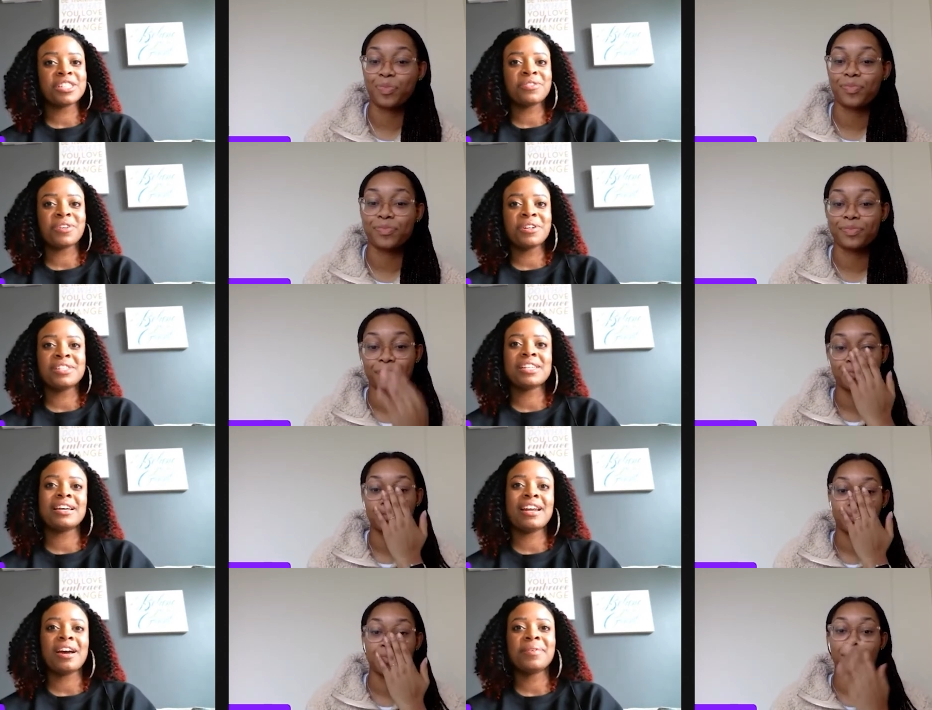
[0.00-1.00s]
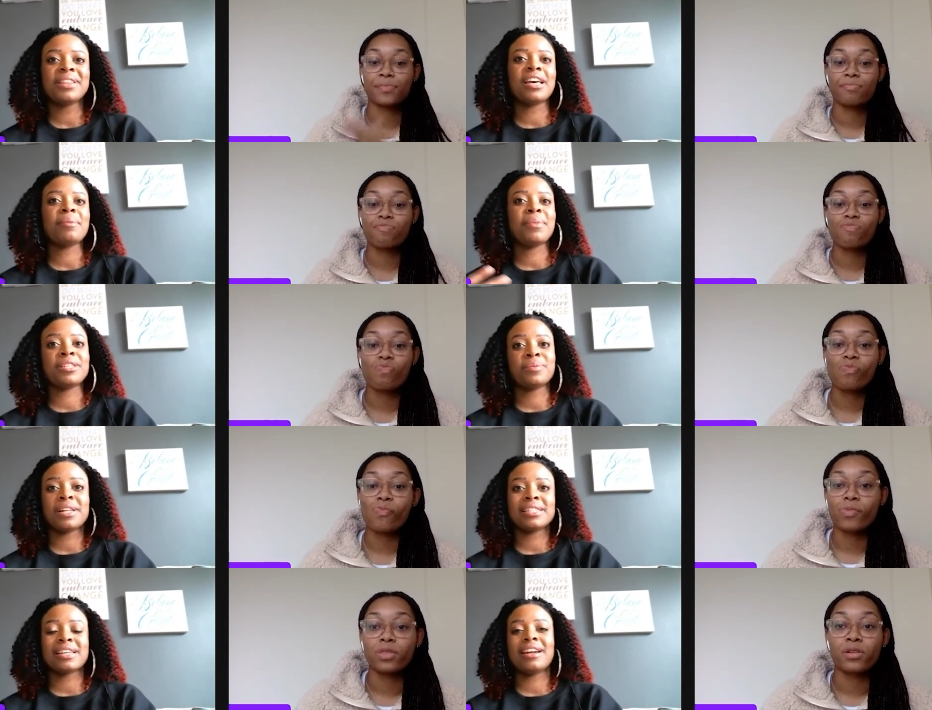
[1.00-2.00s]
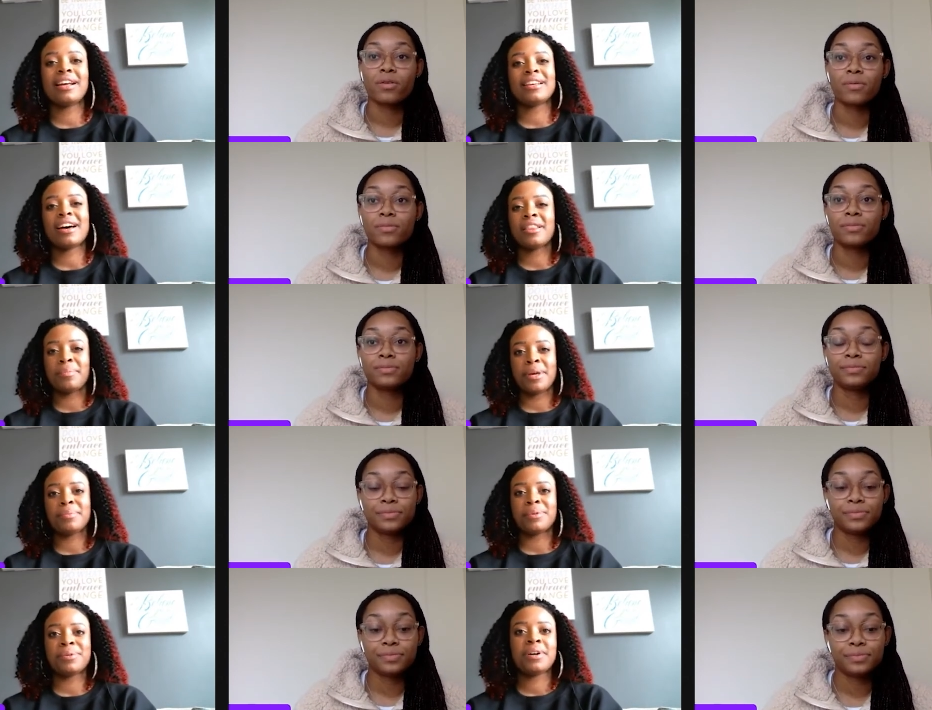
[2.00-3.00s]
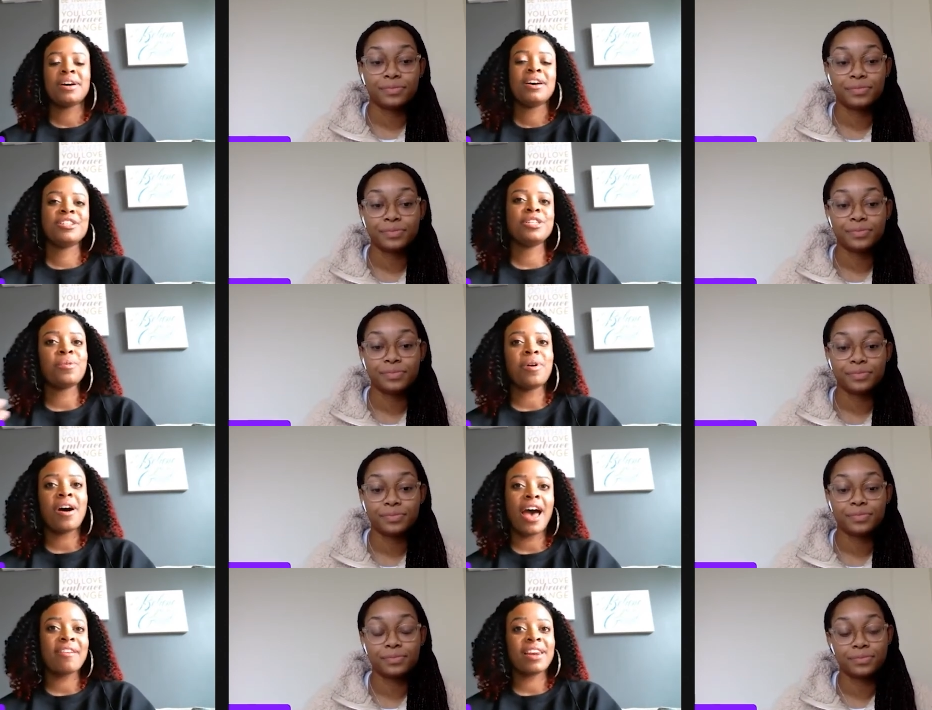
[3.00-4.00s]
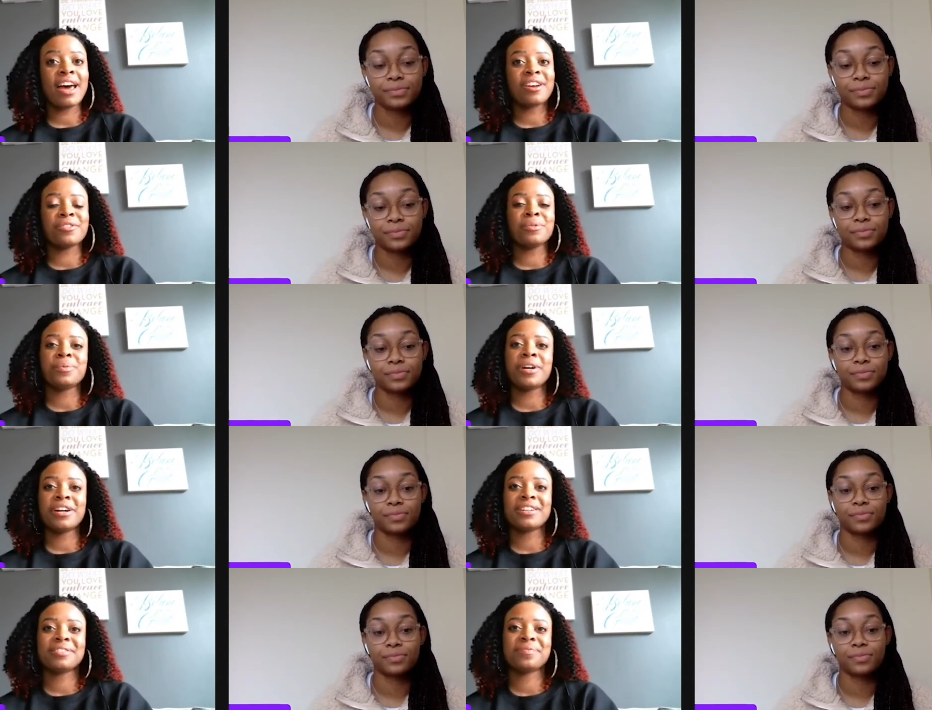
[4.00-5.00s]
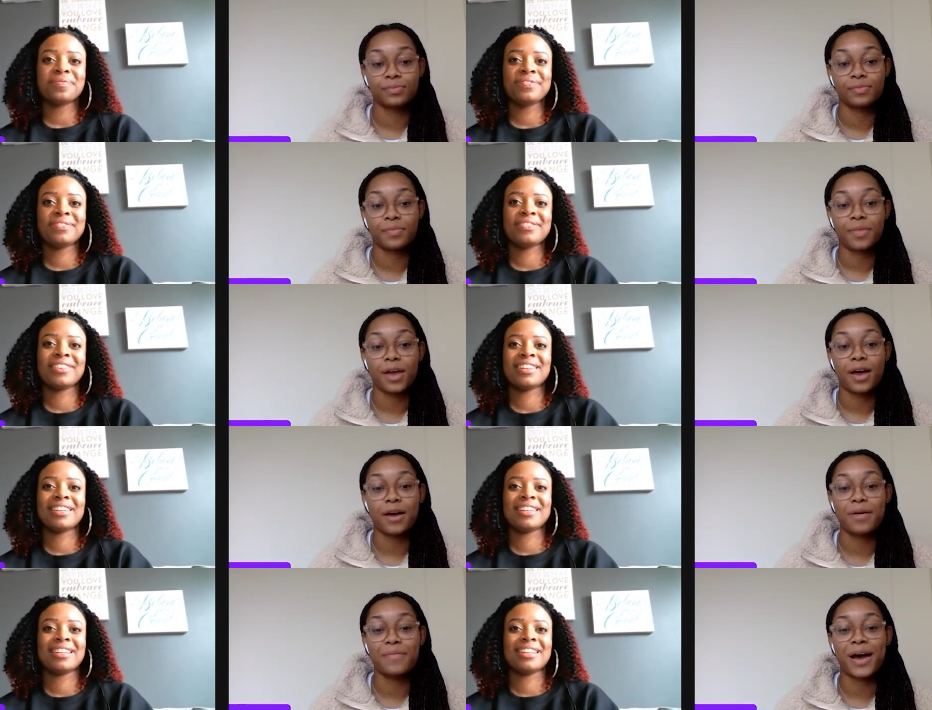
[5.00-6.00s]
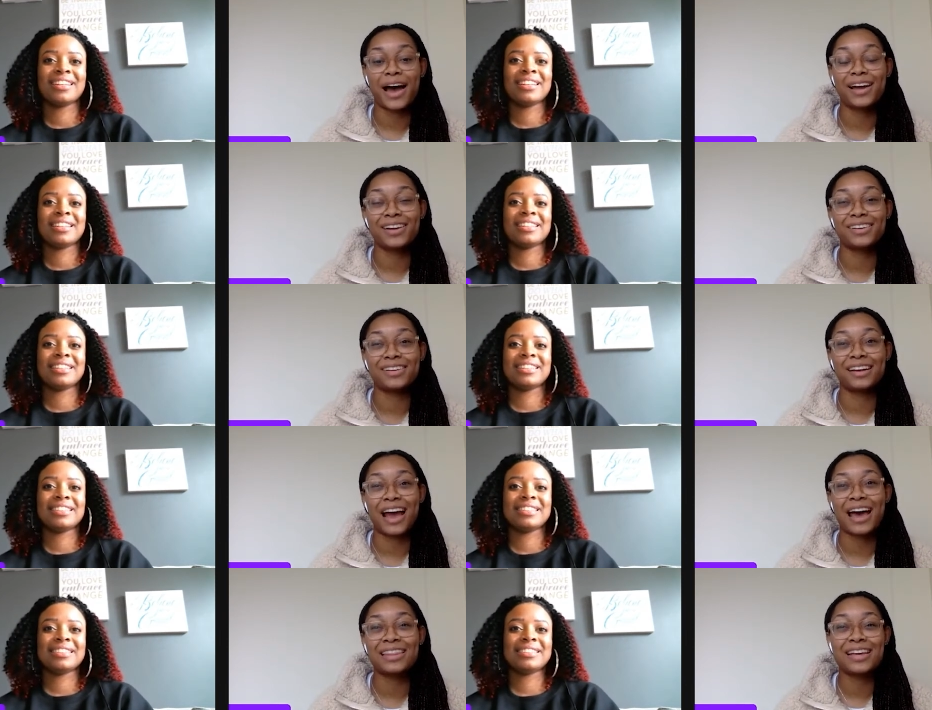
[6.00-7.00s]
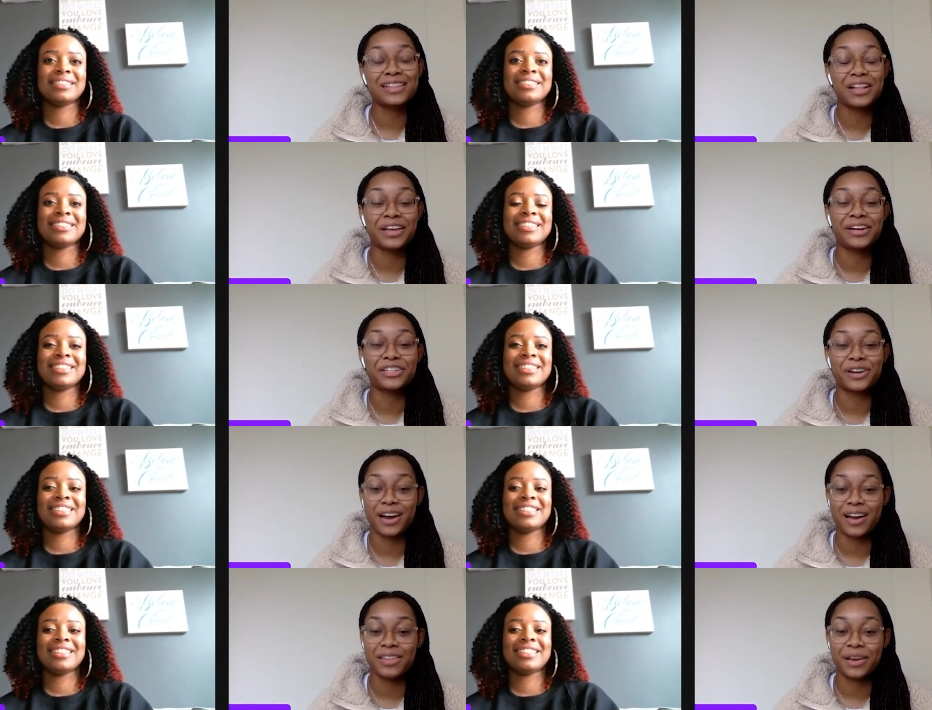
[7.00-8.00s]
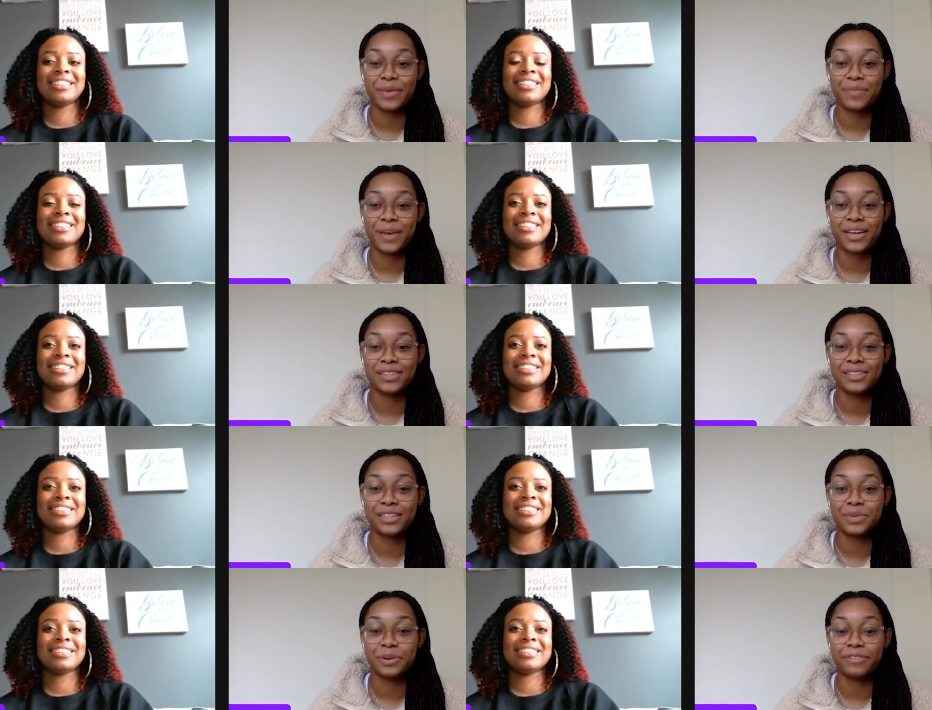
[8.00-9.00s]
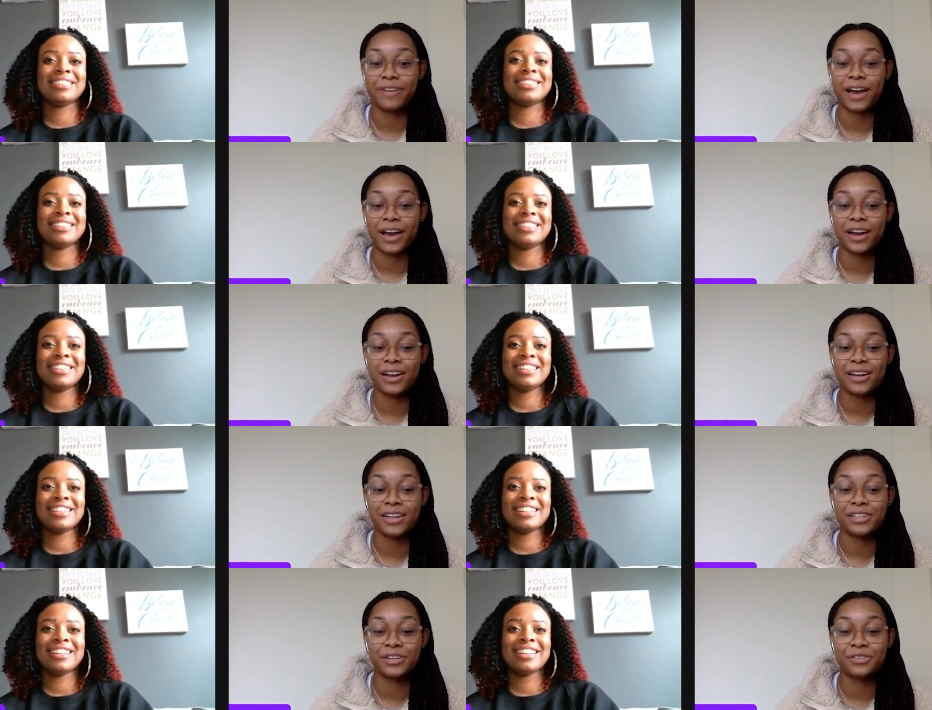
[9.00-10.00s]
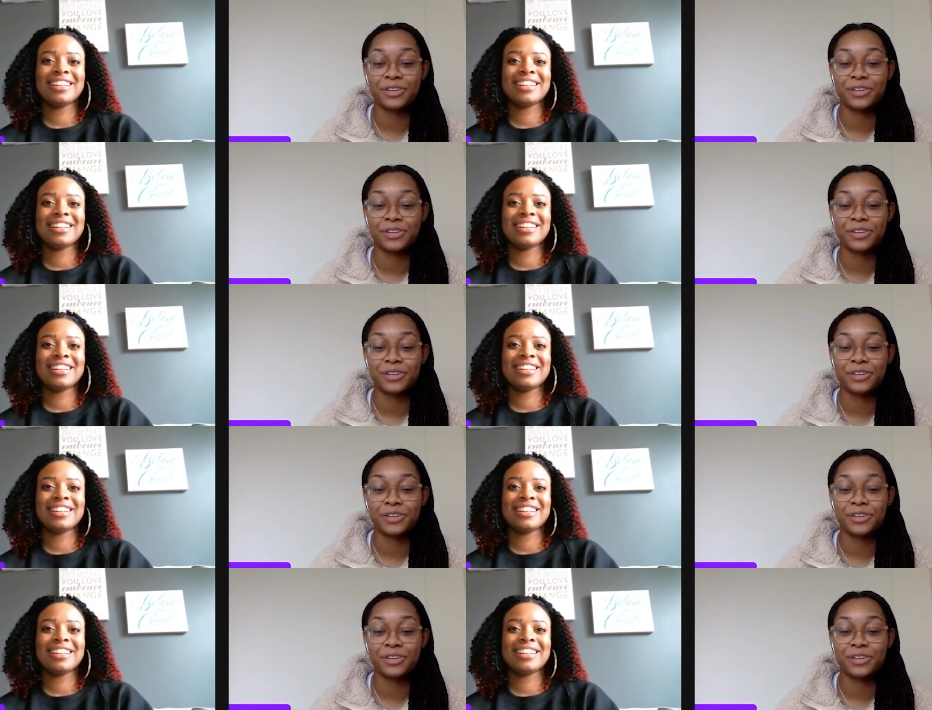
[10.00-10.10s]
Speaker 1: for you to connect with them as well as connect to other people do you all have a lot of group work
Speaker 2: um, i i think that they're trying their best to provide additional